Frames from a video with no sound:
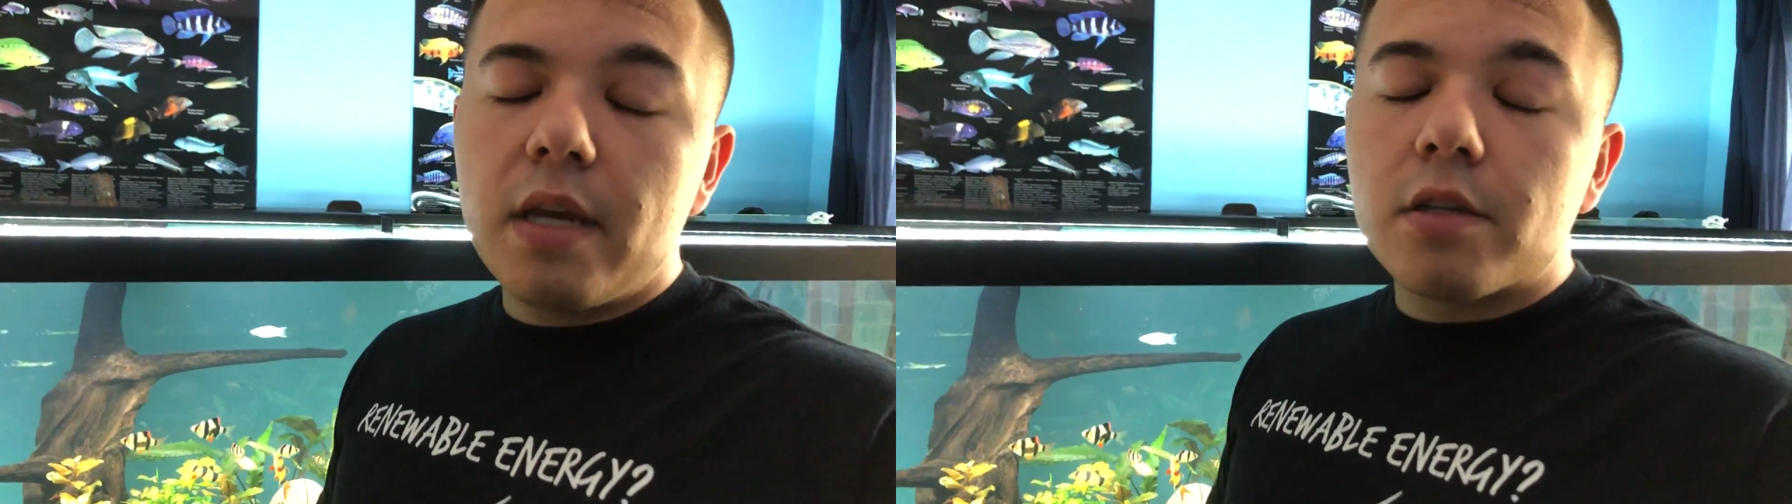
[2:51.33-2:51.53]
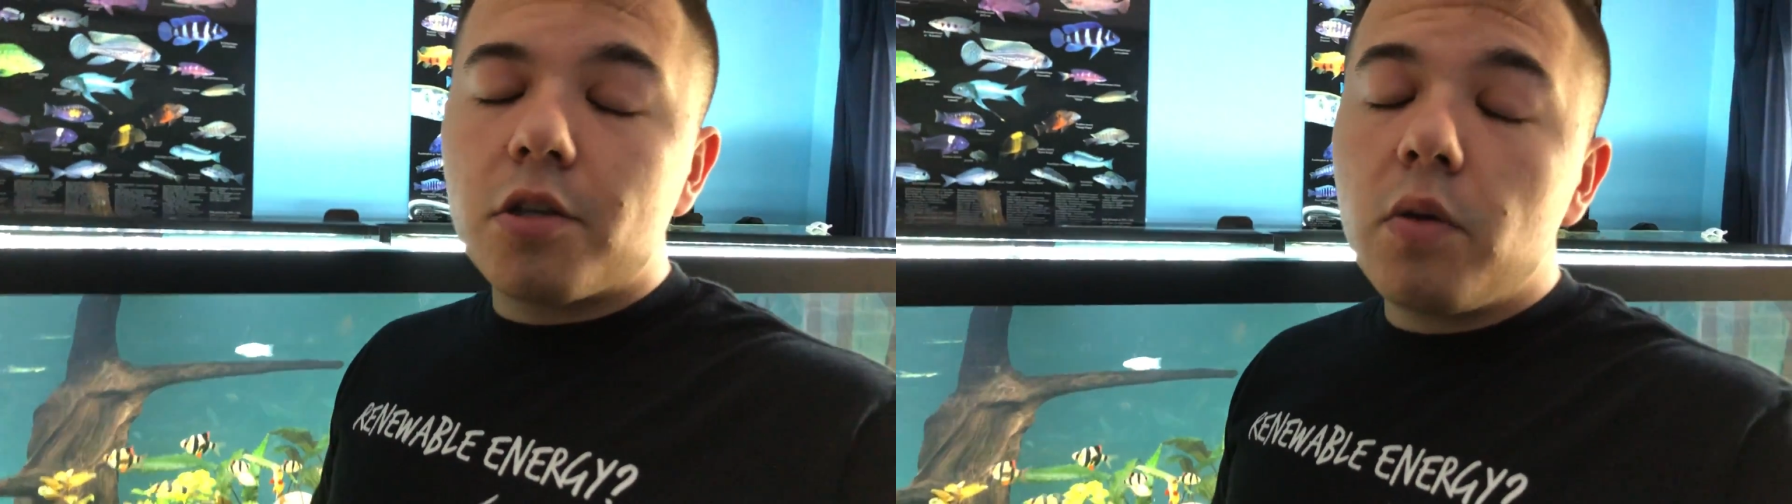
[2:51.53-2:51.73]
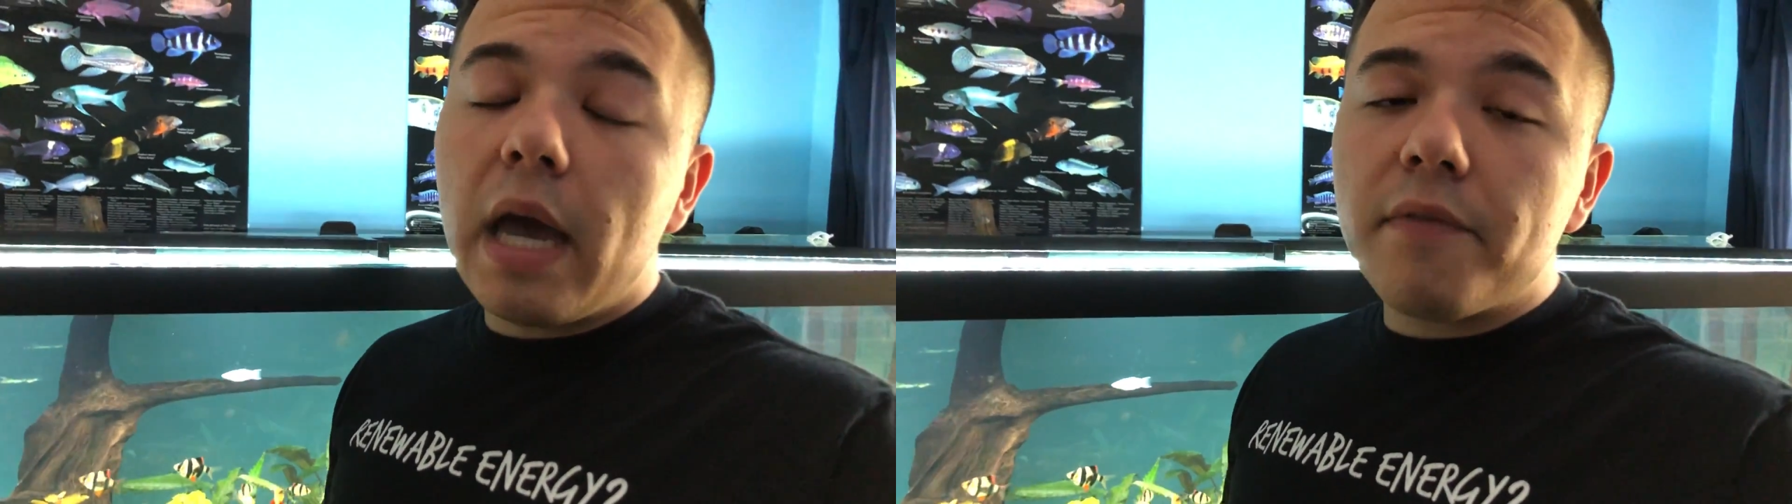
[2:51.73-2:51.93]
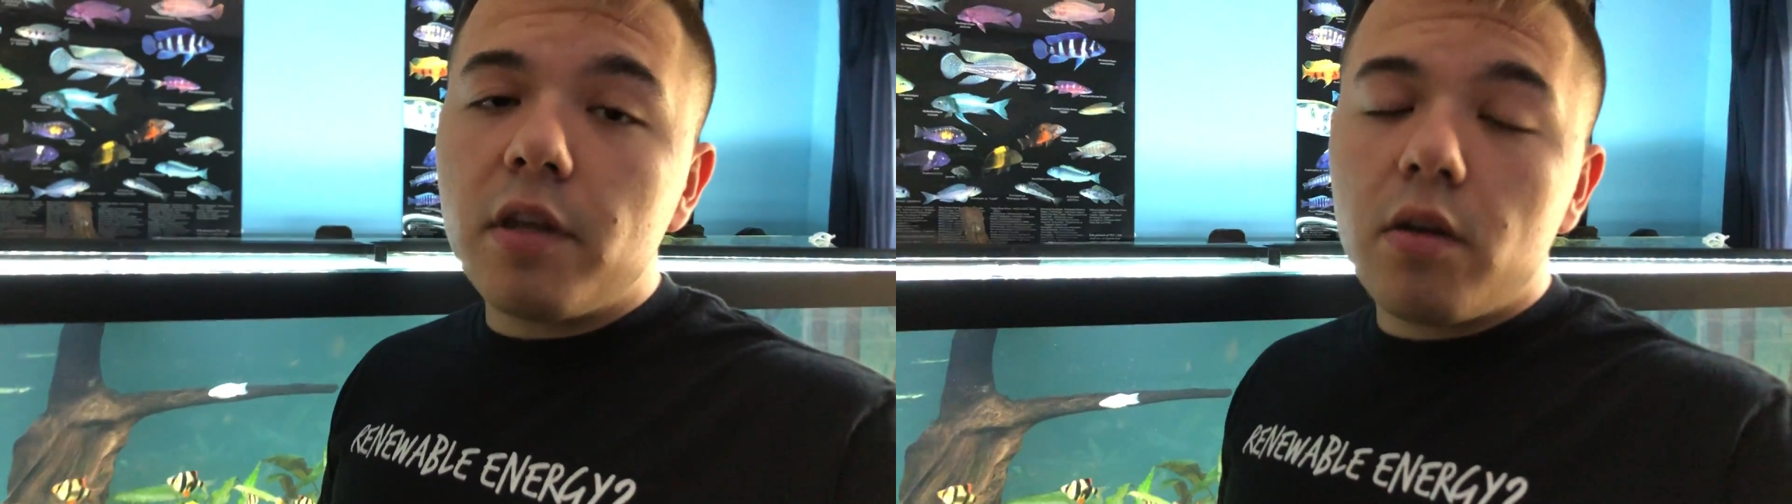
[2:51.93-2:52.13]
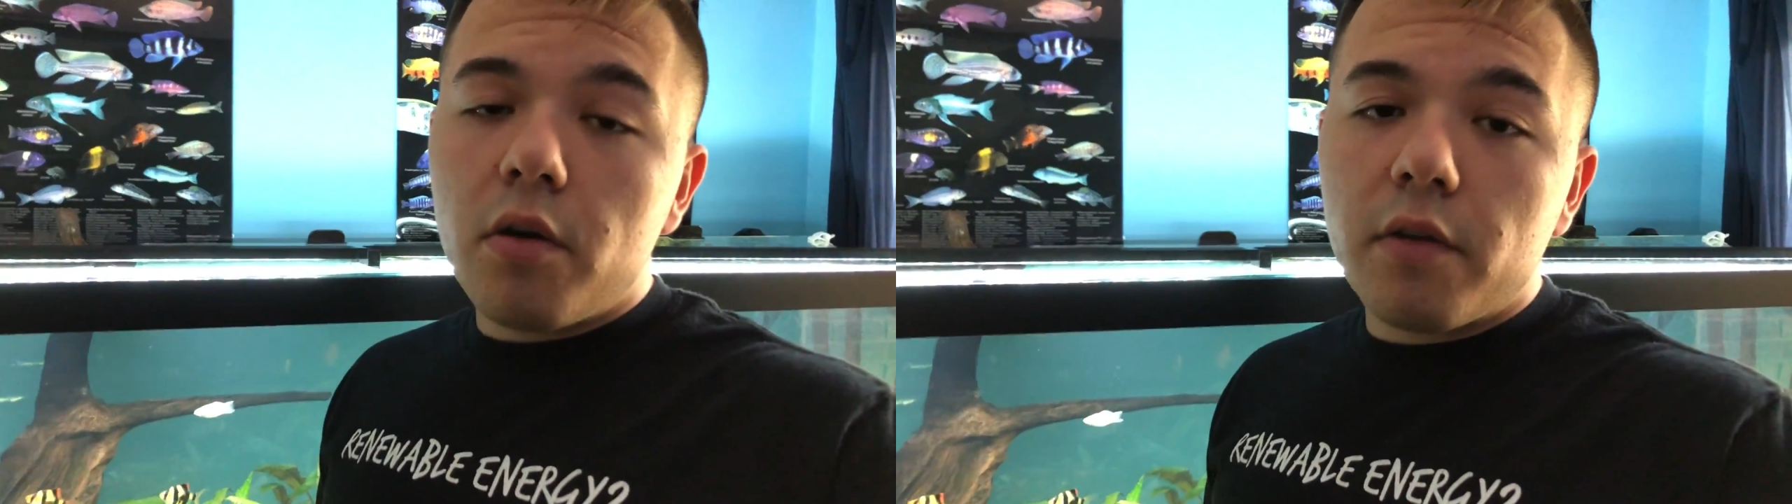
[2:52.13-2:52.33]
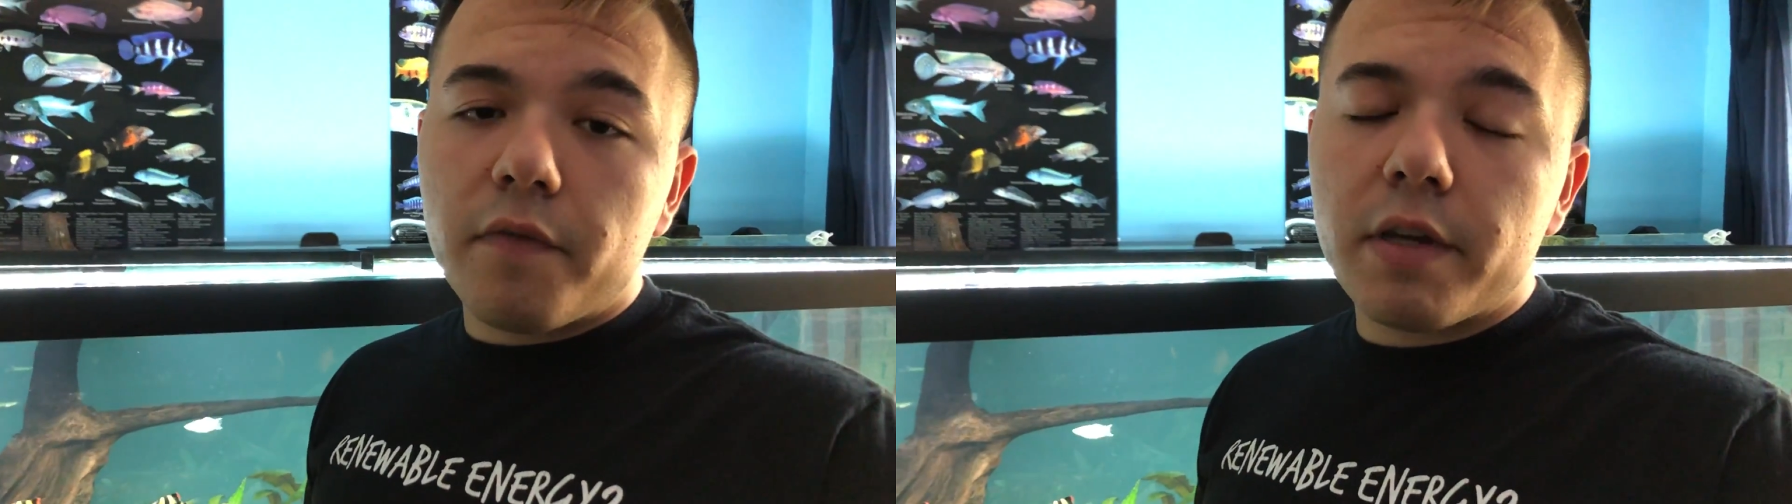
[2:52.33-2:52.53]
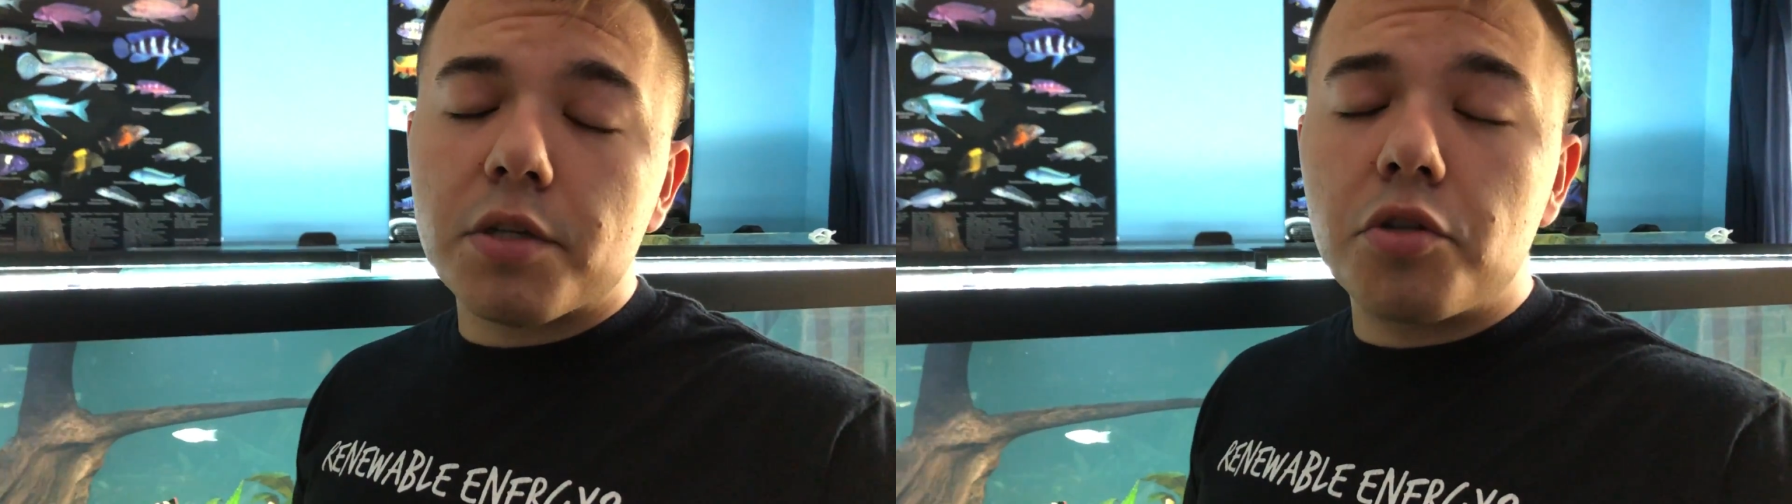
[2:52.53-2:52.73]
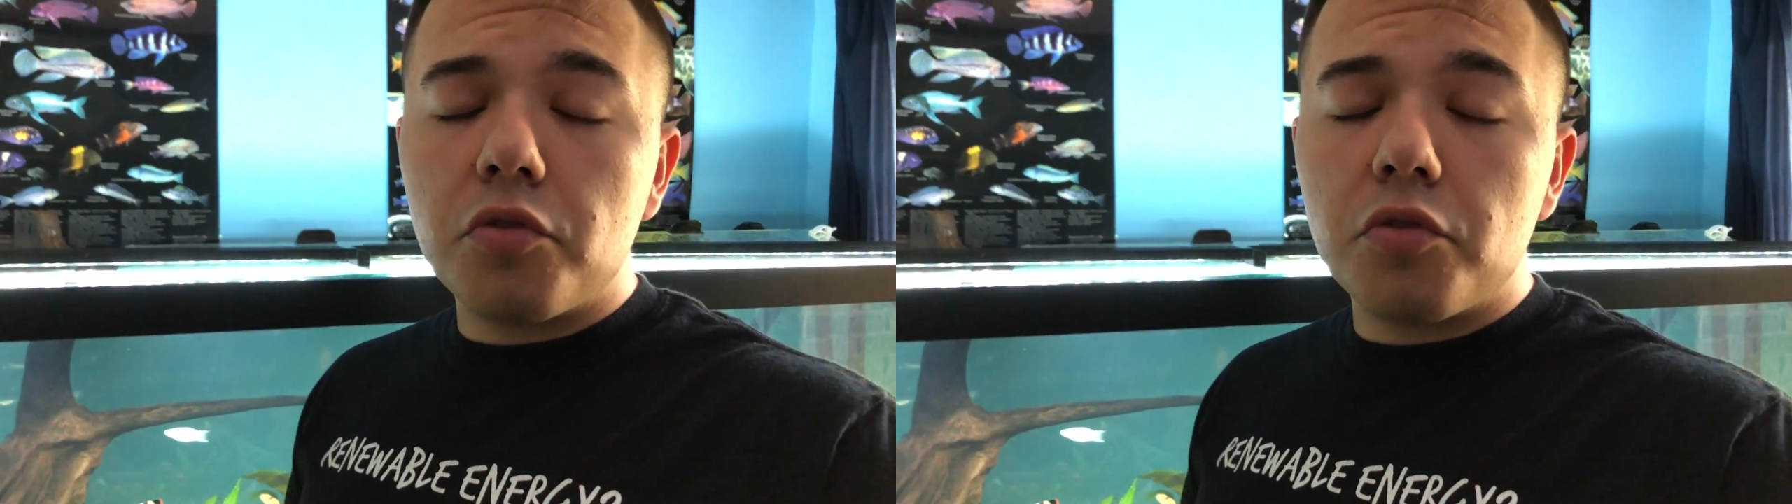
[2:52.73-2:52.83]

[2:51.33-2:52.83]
So you have to know your fish,